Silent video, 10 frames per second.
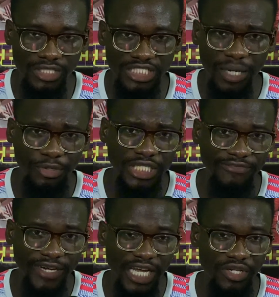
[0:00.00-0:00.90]
Champions League
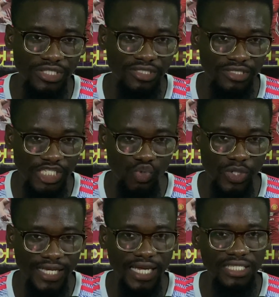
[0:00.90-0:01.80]
final is this
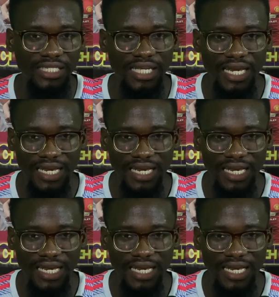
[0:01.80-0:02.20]
weekend.